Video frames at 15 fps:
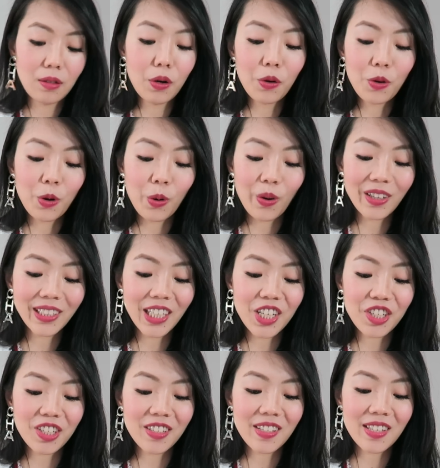no
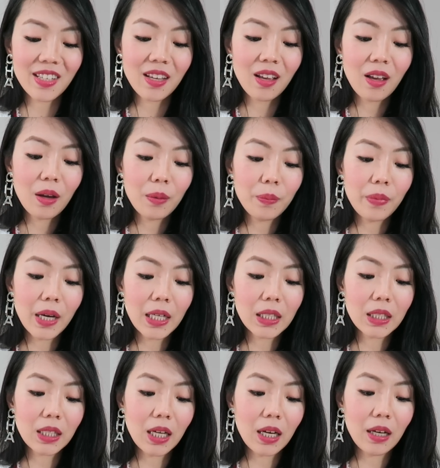correlations, but
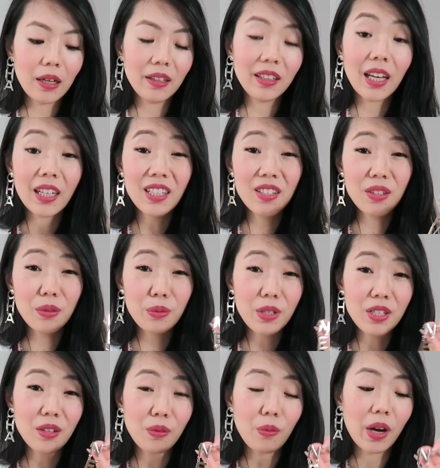uh, that is the
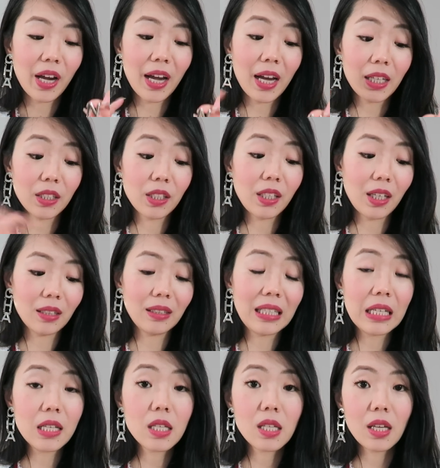reason why I had to get
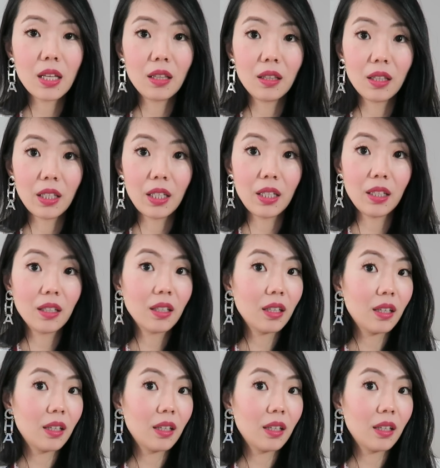these in the